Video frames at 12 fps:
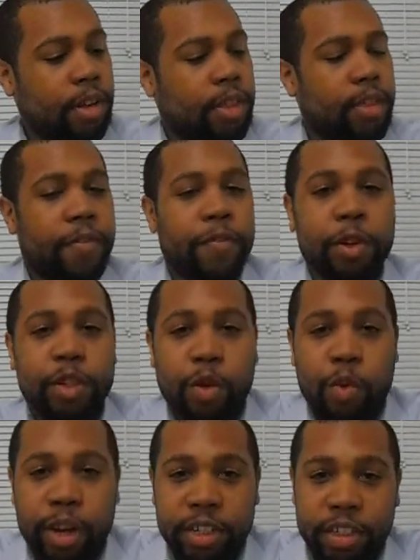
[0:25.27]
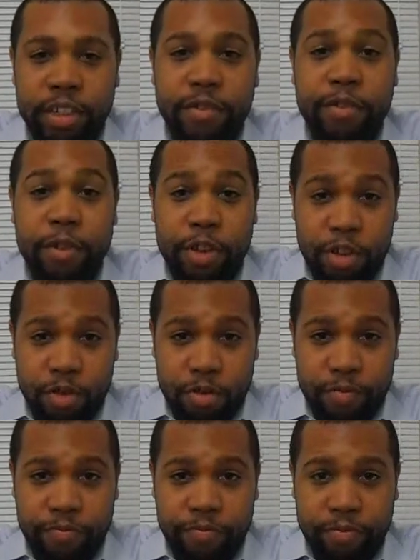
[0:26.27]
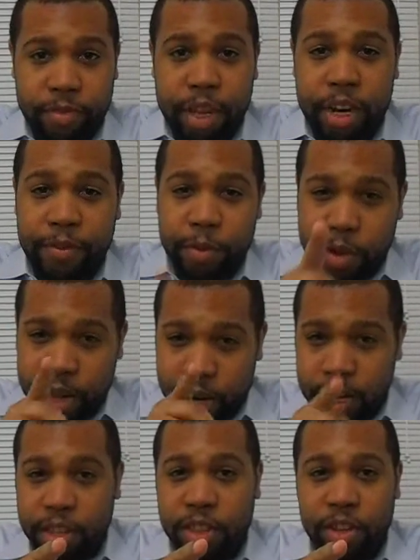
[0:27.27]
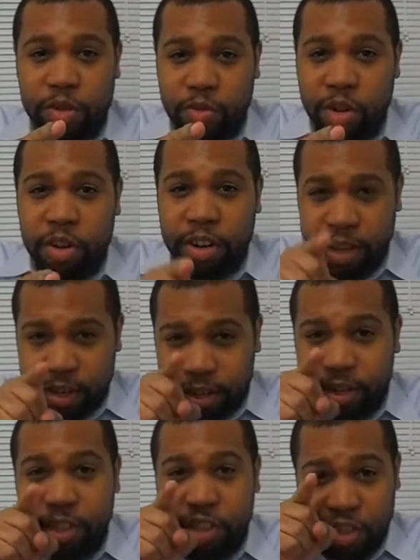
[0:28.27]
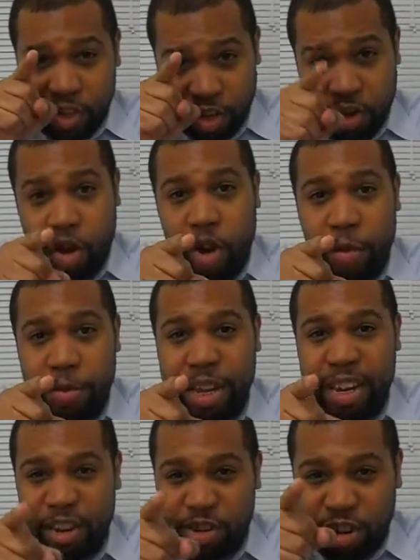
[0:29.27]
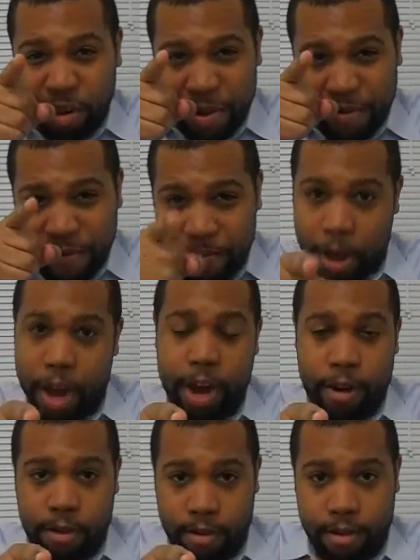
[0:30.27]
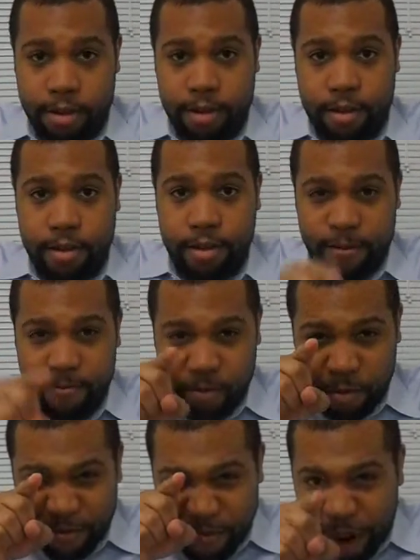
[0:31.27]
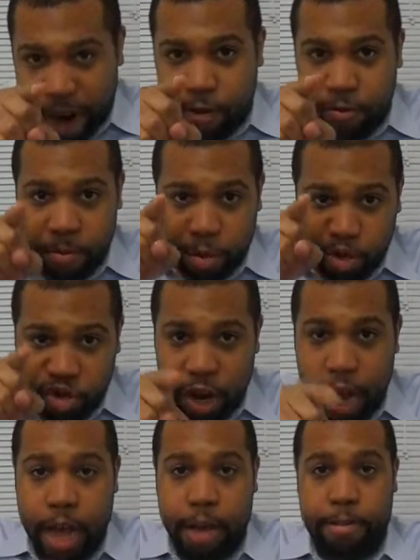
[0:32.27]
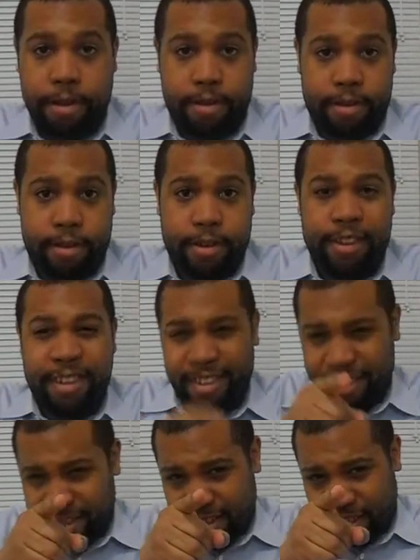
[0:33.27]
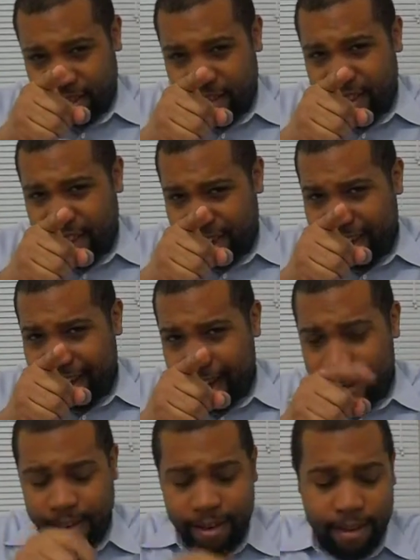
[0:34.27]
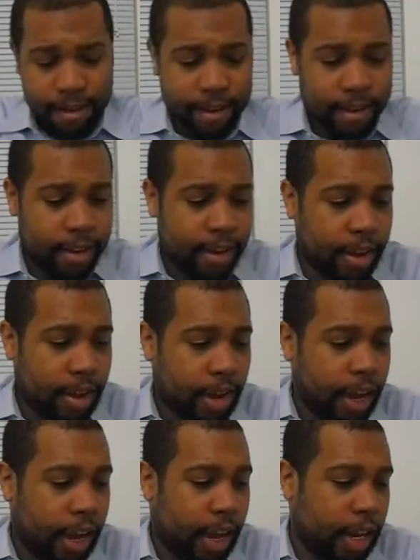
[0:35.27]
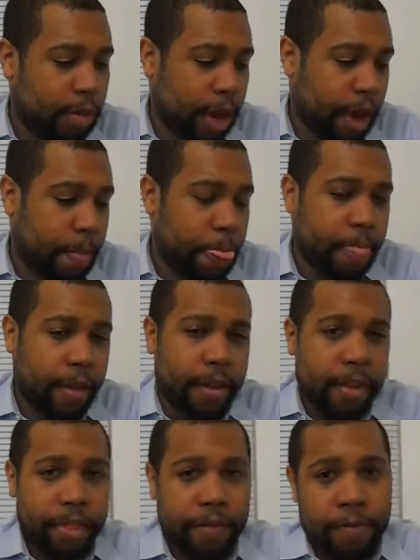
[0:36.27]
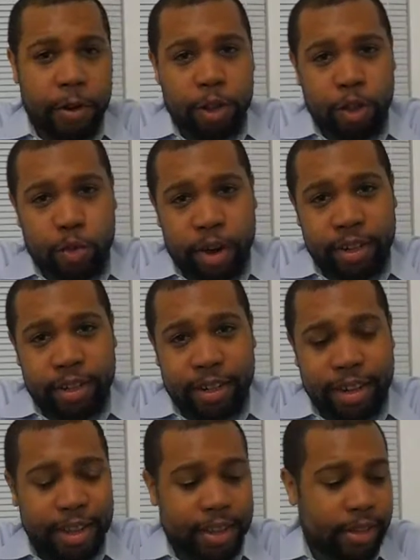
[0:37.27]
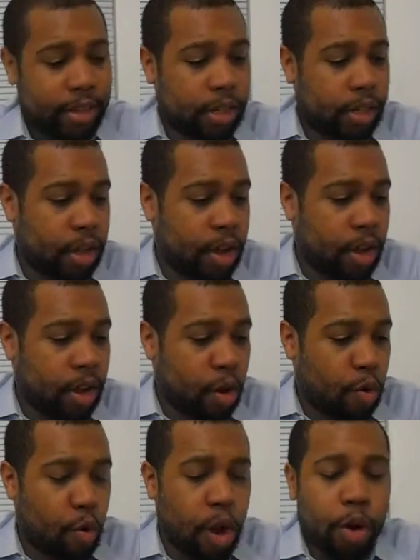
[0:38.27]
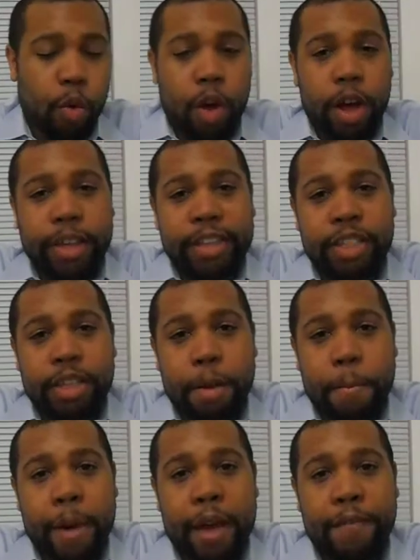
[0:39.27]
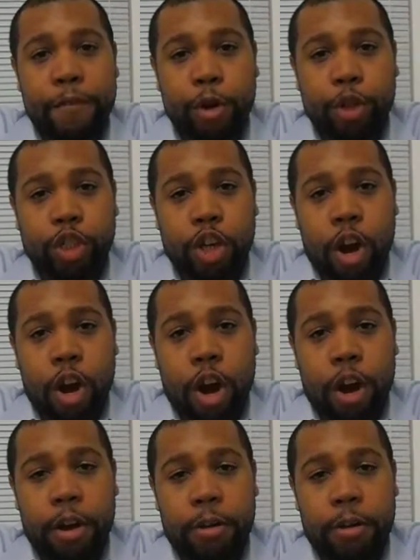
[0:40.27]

The first question for you, and if you get any of these wrong, Nikki said she's going to call me and you're going to be fired. Fired from your job. Yeah. Anyway, the first question is, what was my first car?